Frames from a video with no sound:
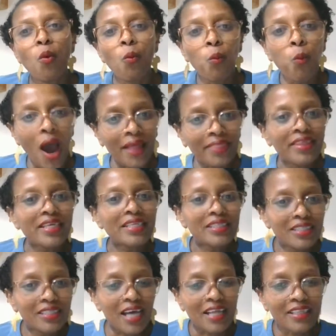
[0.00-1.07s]
what
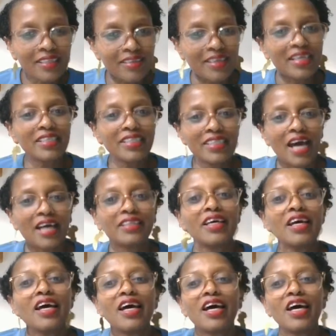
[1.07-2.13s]
is that thing that
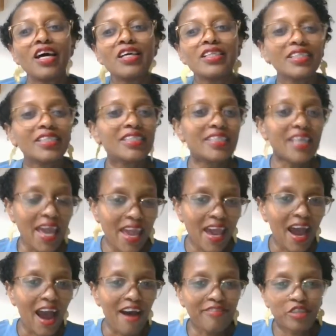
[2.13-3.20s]
they
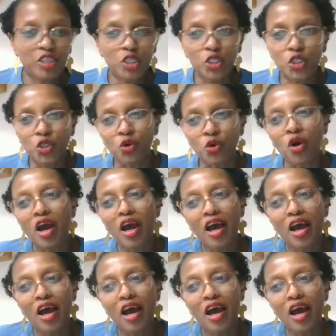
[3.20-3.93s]
have to do?